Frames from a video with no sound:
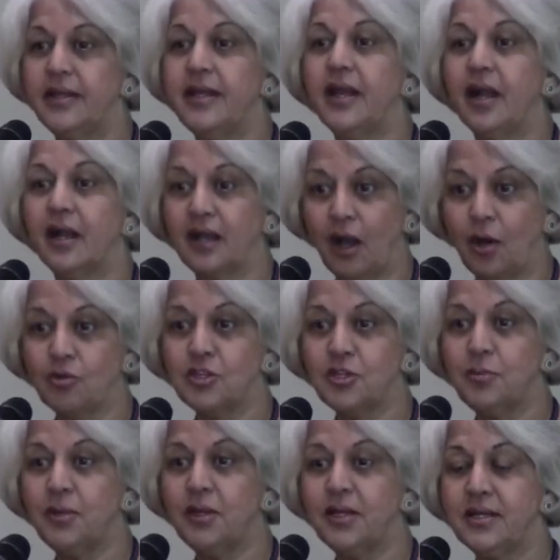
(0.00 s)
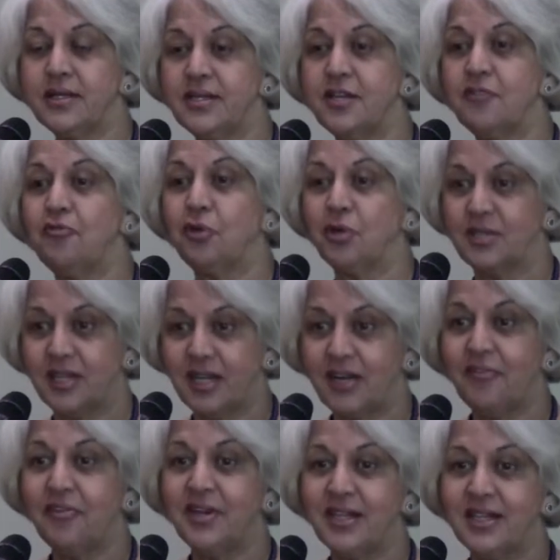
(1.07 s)
the accountability for
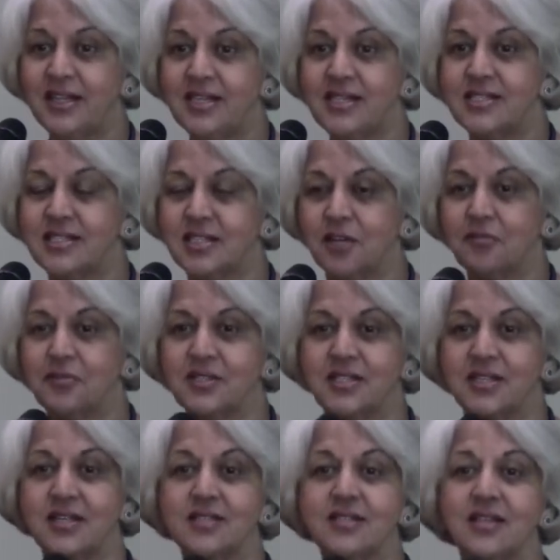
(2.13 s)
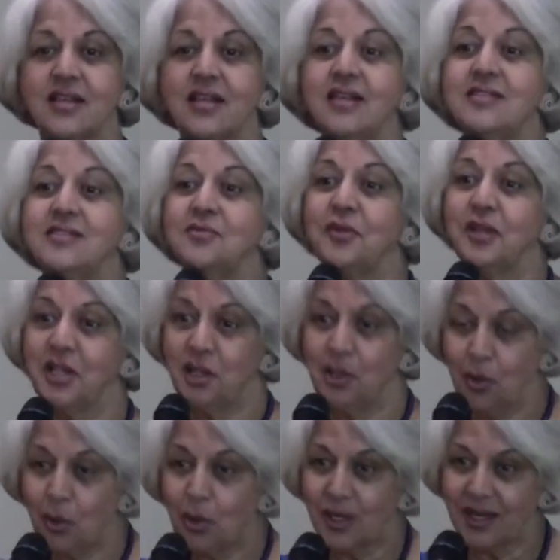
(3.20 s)
delivering these services is
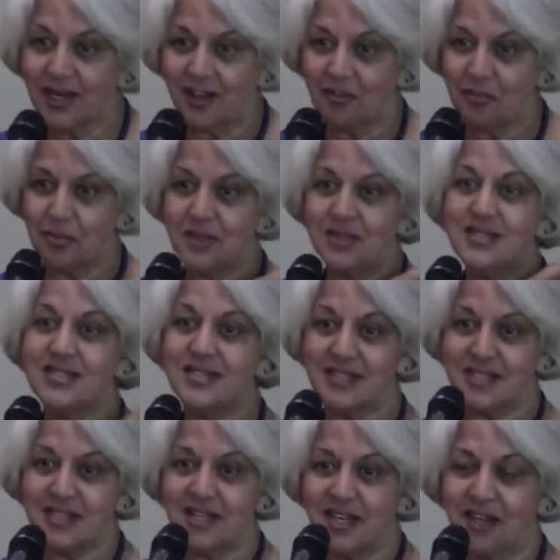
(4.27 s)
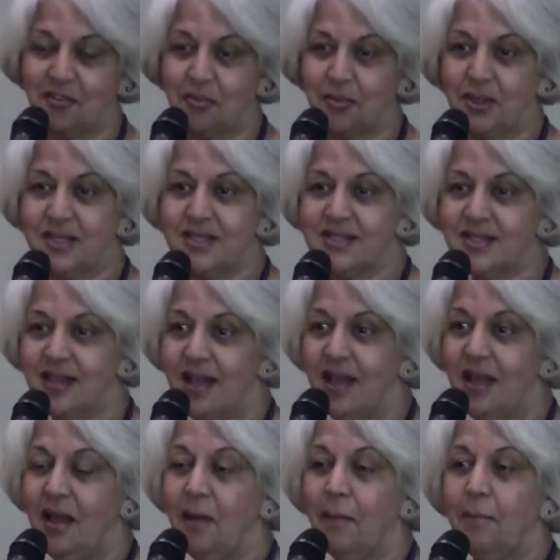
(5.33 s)
with local governments, city governments,
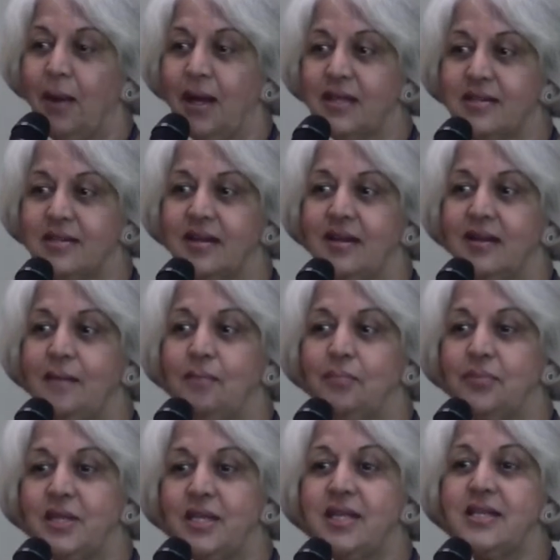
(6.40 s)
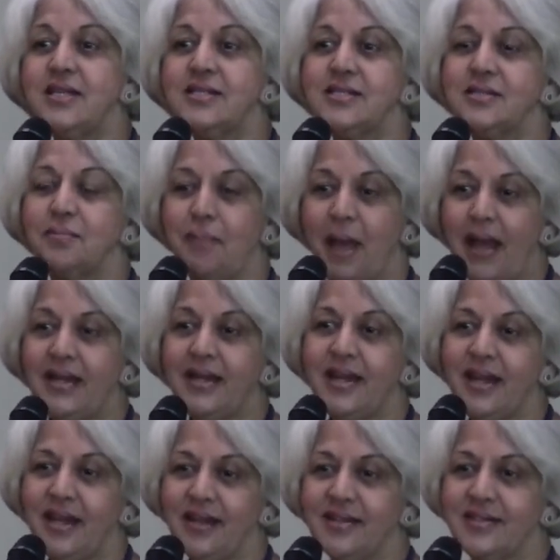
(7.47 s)
but these
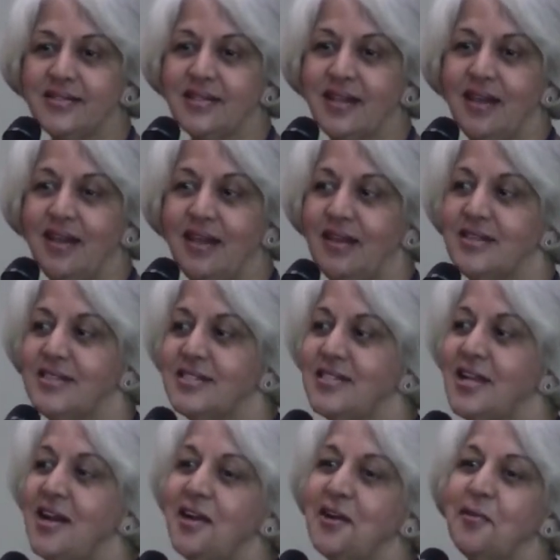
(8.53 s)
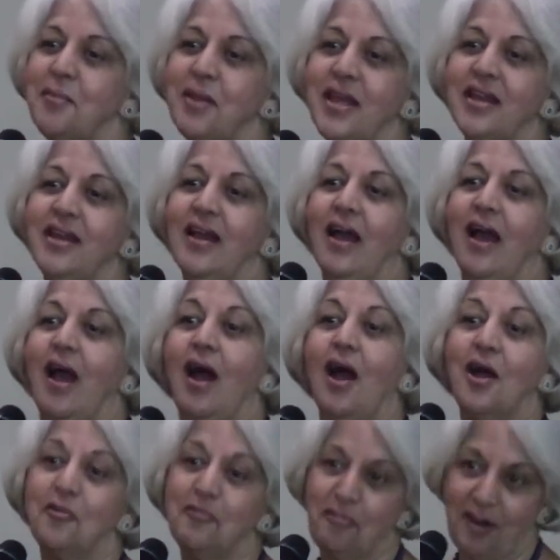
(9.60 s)
mandates still remain
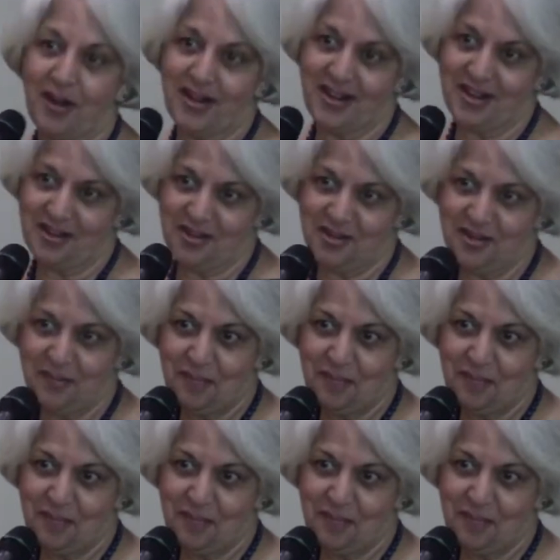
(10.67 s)
unfunded